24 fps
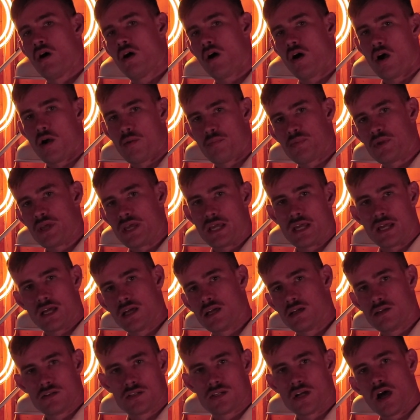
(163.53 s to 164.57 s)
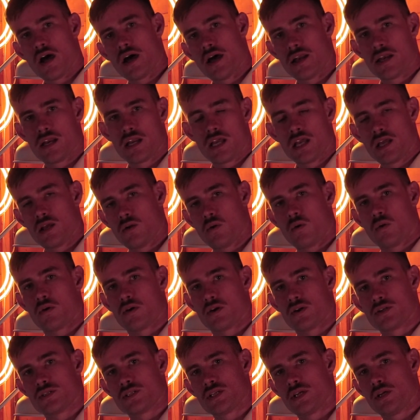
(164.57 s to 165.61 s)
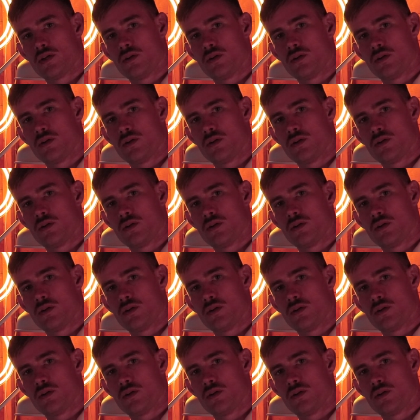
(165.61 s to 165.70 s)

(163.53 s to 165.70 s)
are being done in order